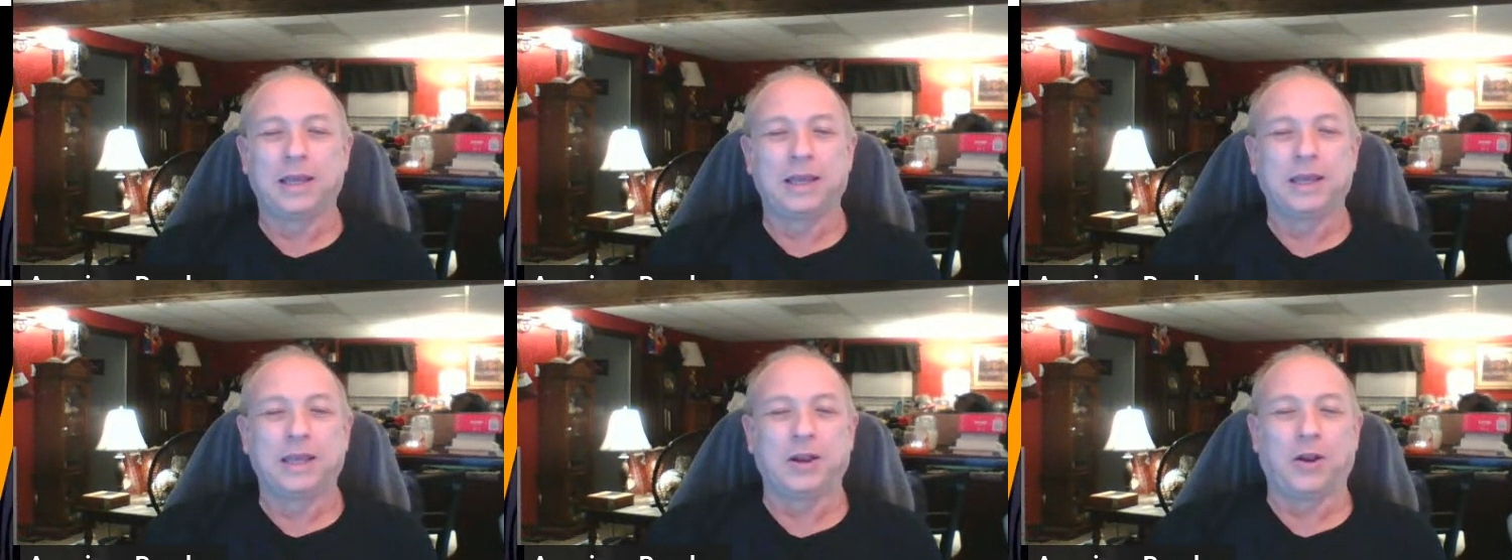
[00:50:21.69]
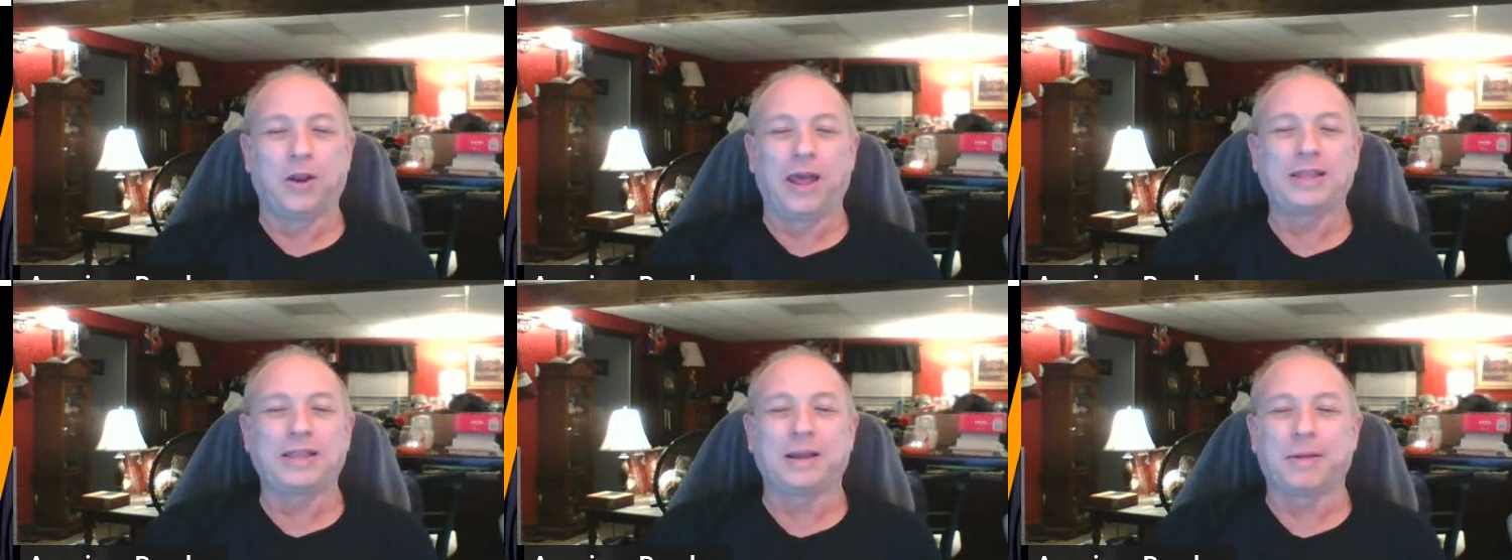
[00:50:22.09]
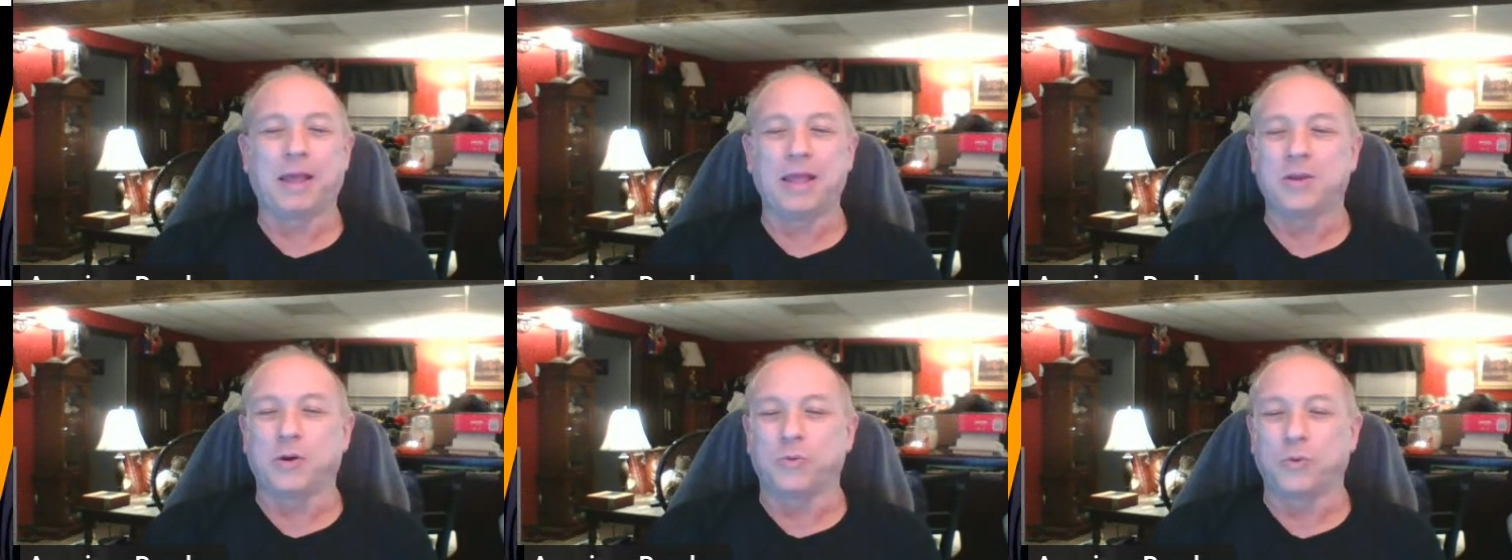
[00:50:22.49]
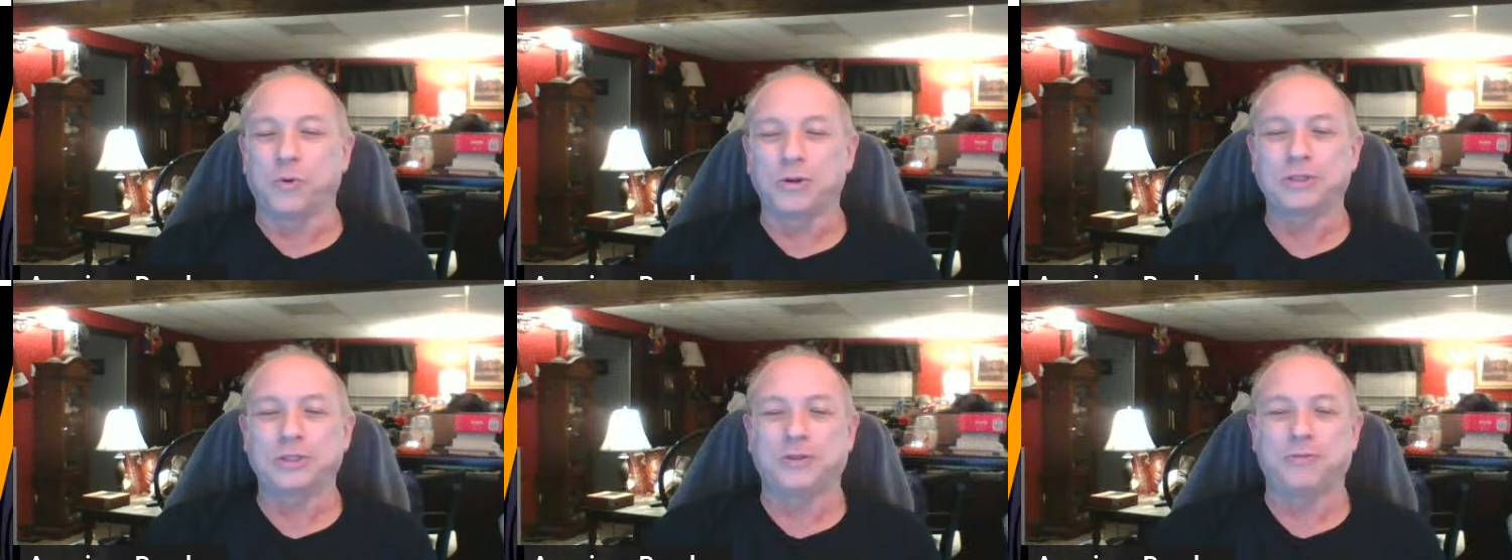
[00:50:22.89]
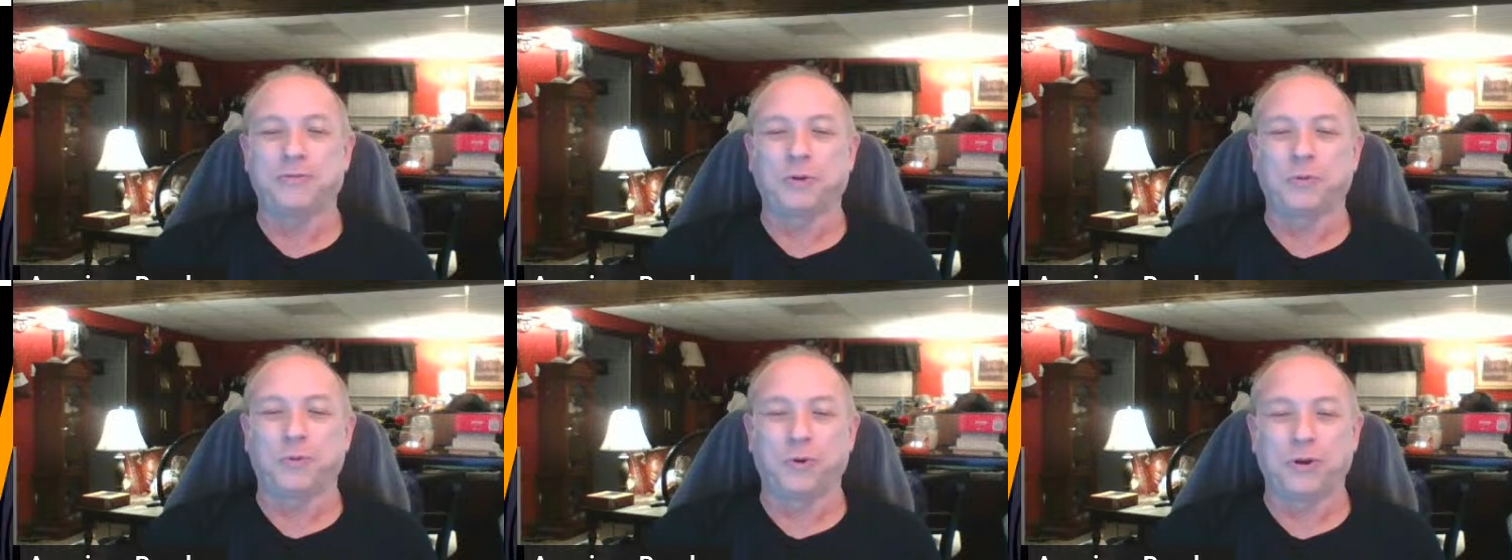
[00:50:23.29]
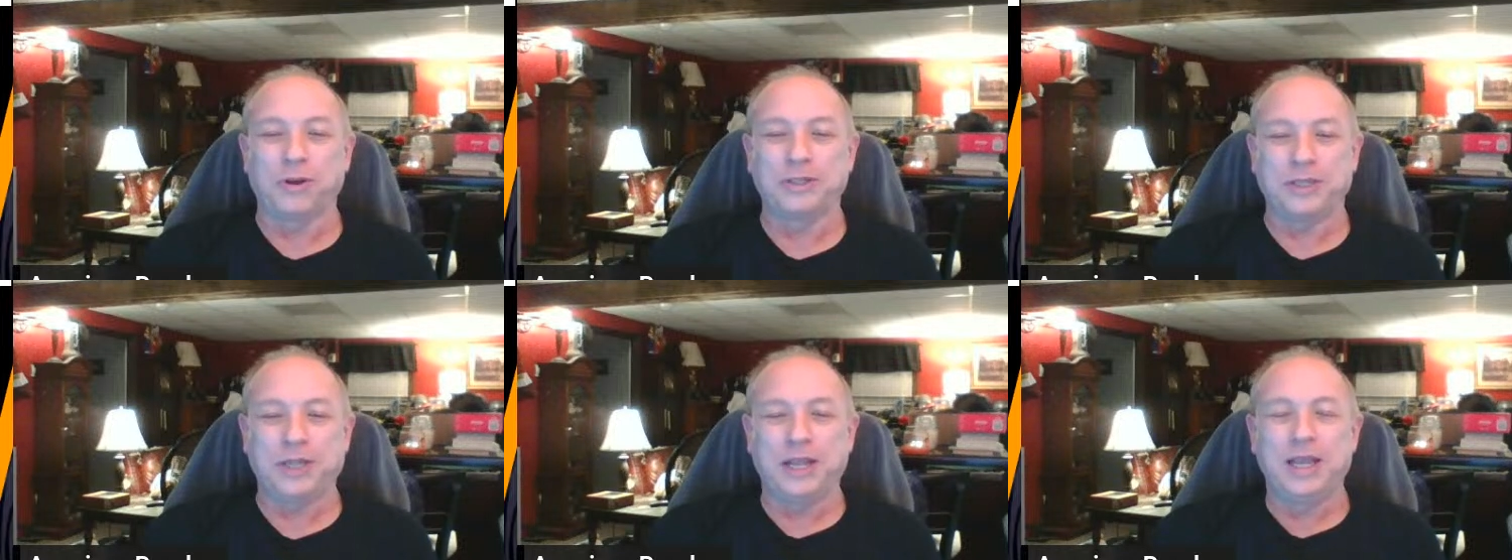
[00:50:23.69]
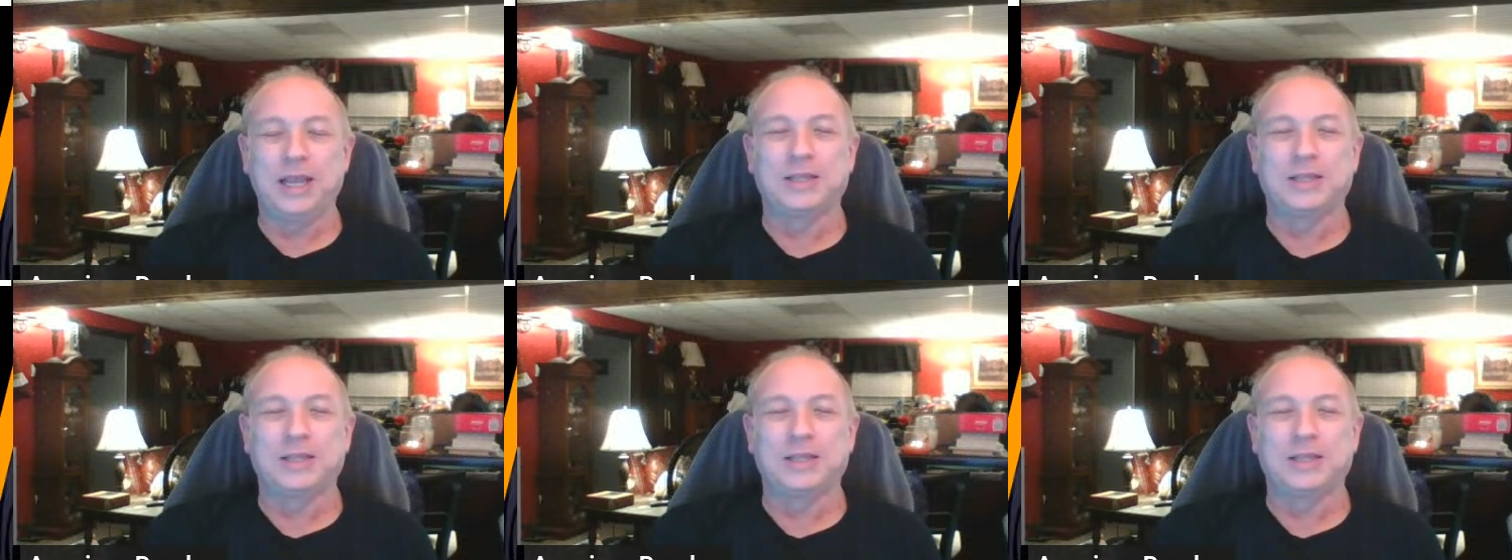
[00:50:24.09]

you know, like the worst of the worst,